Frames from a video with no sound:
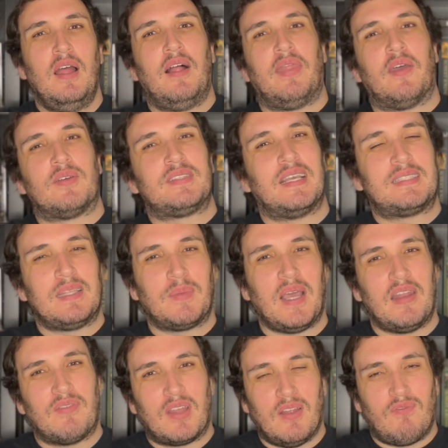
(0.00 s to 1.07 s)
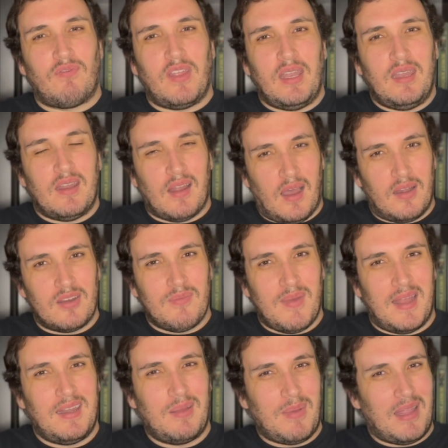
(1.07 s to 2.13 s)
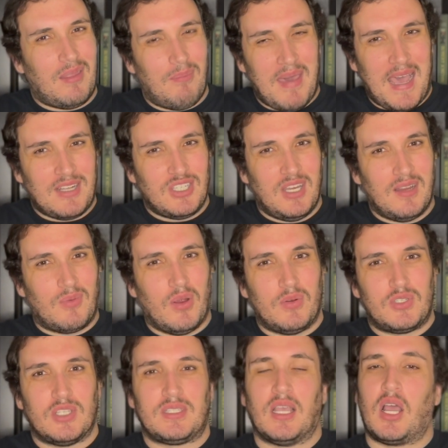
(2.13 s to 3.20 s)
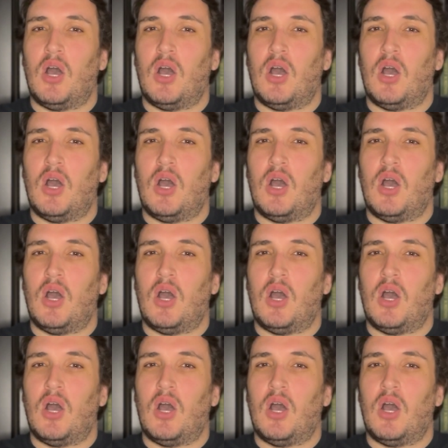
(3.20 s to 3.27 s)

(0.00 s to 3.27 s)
there was like some kind of convenient undermining by the magic where it was just like,